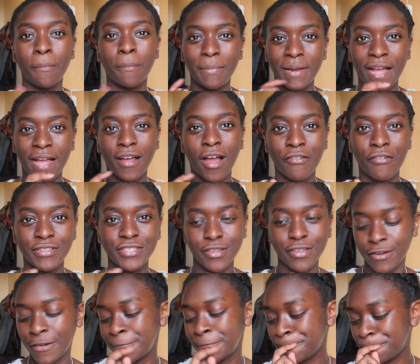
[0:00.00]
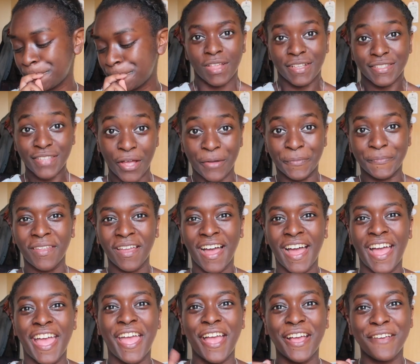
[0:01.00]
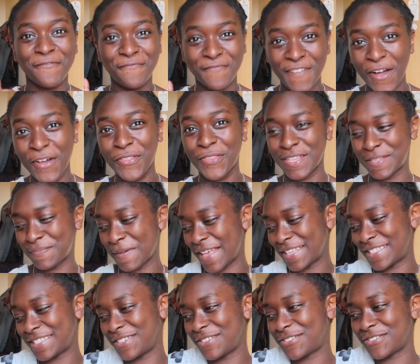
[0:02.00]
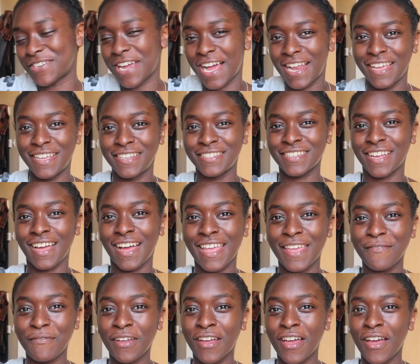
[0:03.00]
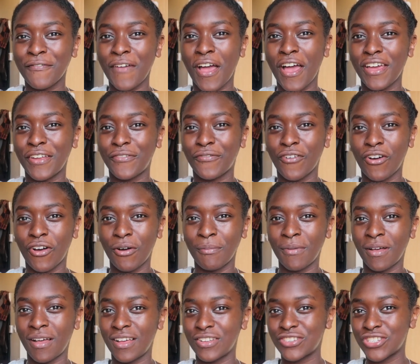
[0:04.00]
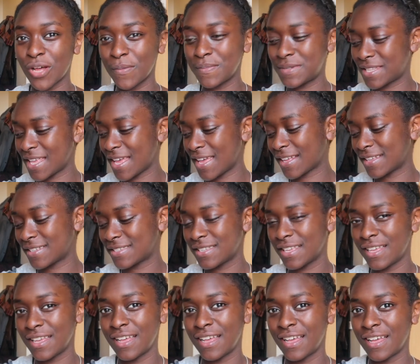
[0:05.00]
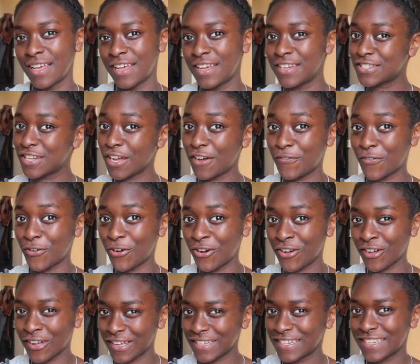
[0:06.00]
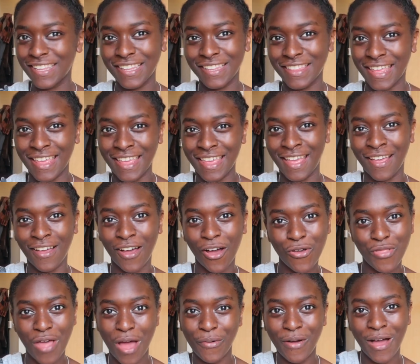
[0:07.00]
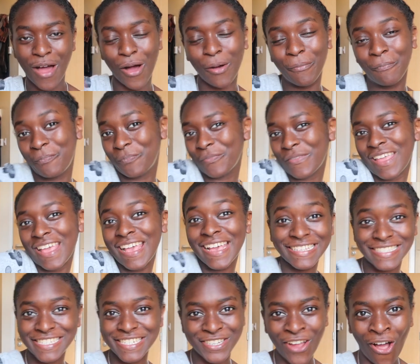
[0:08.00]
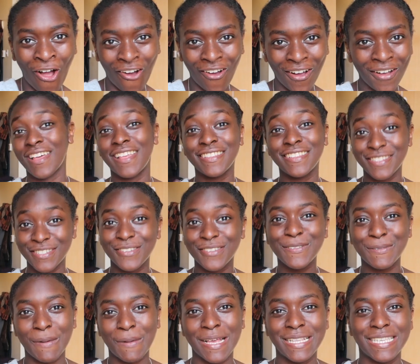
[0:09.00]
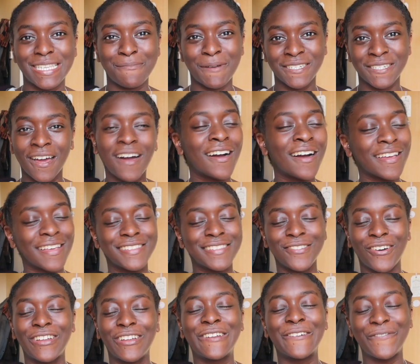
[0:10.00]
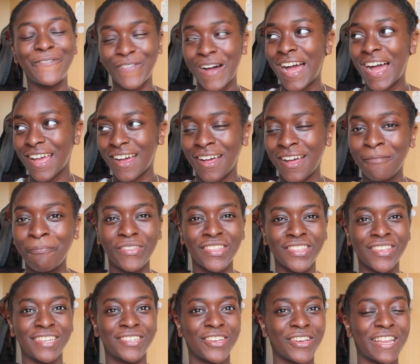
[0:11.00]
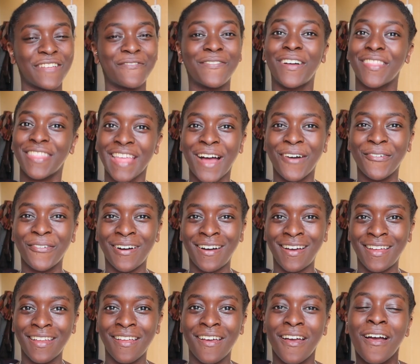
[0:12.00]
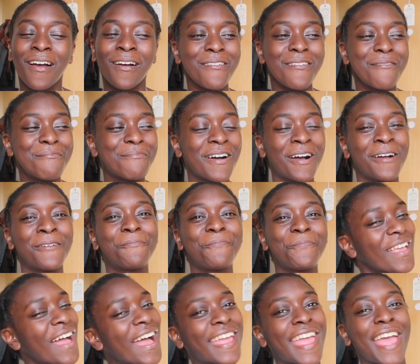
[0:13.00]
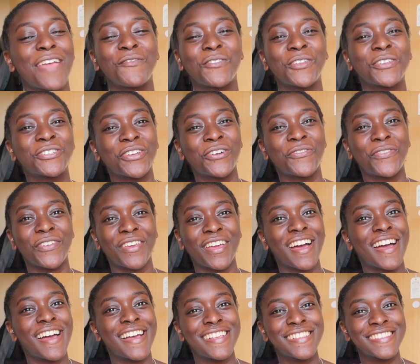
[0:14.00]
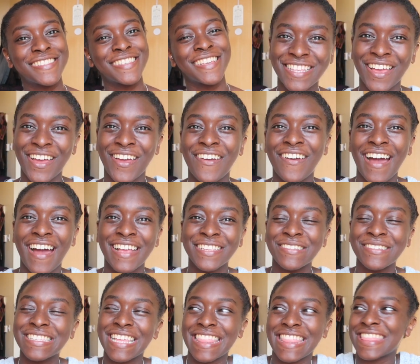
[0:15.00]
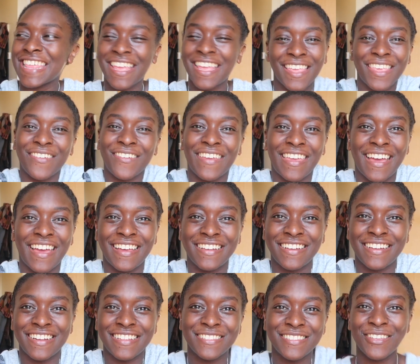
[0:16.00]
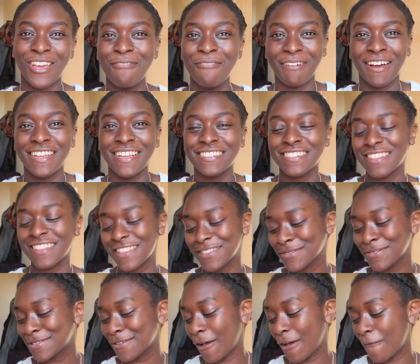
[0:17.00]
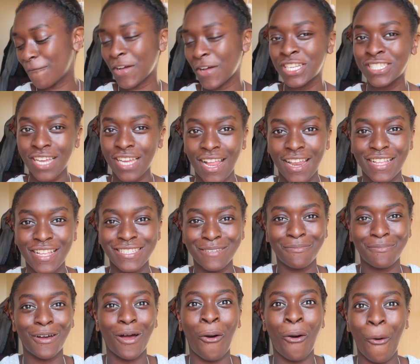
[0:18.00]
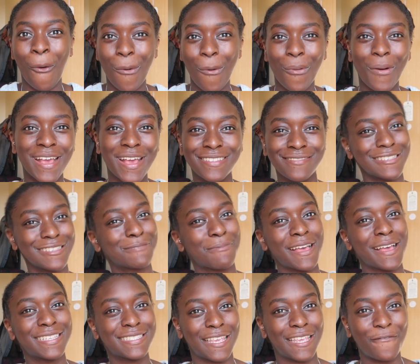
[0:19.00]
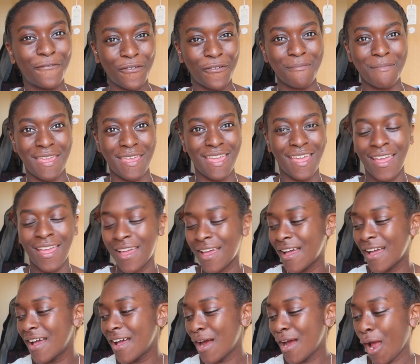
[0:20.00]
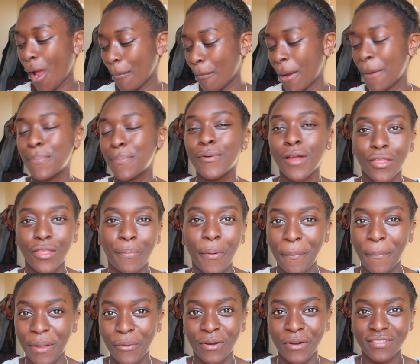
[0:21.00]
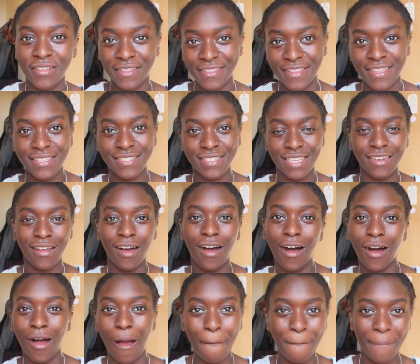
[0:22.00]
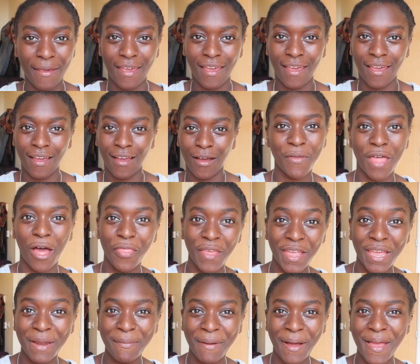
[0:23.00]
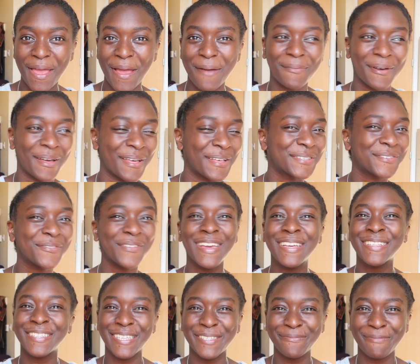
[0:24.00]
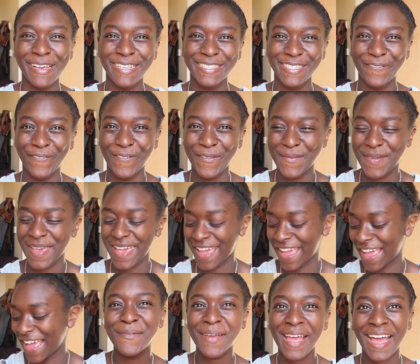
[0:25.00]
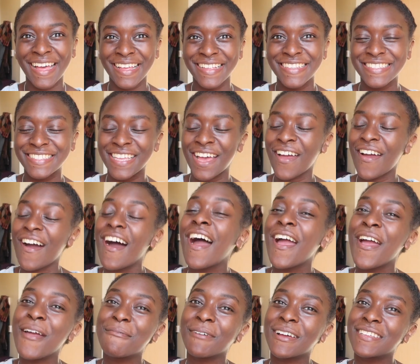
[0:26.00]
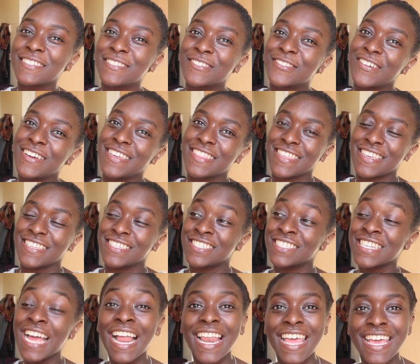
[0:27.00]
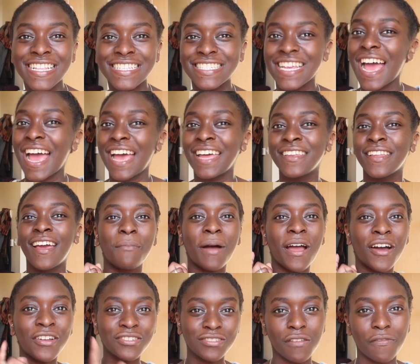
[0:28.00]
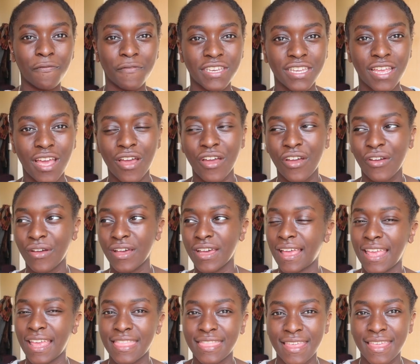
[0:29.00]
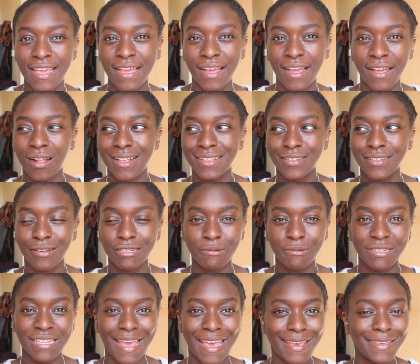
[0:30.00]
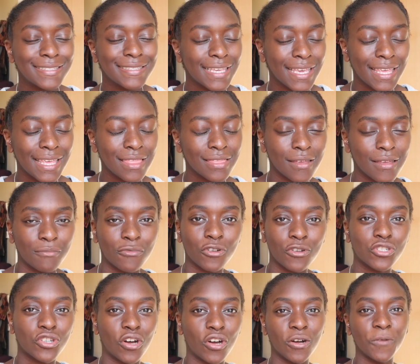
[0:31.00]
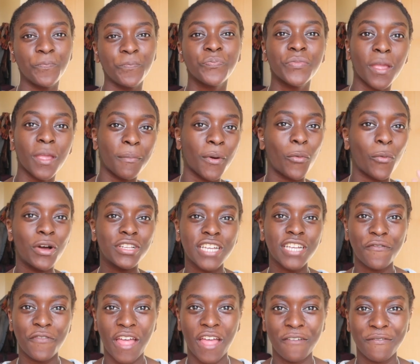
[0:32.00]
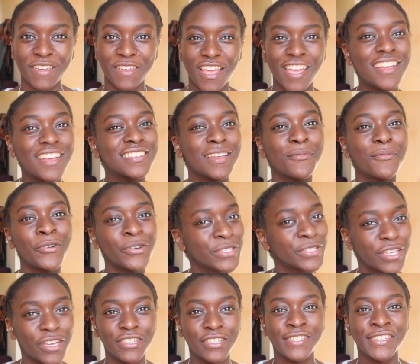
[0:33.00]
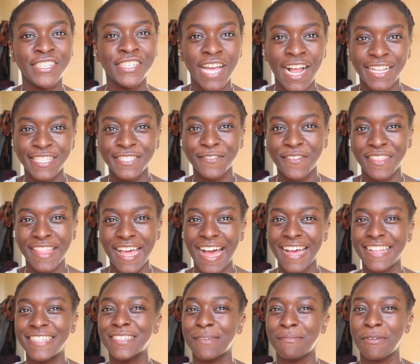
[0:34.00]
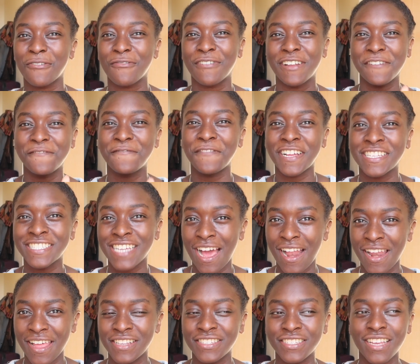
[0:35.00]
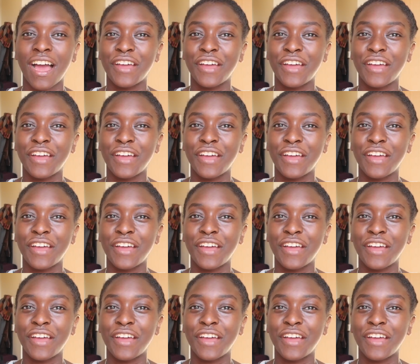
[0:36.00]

Black currant, sorry. So, I failed the spicy noodle challenge. I even converted from chopsticks to a fork, thinking, oh, that will help. It did not. It's too spicy. My tongue is on fire. So, I totally failed that one. But I gave it a shot for you guys. So I just want to say thank you again so much. This was a fun challenge, but way too spicy for me. My brother probably would have done this in a heartbeat without thinking about it, but it was way too spicy for me. But yeah, so I hope you guys enjoyed this challenge. And my 100th video, I think, is going to be on the 18th. I'm not sure. But watch out for that video because I'm also going to do a challenge for that. And it's going to be a really fun challenge.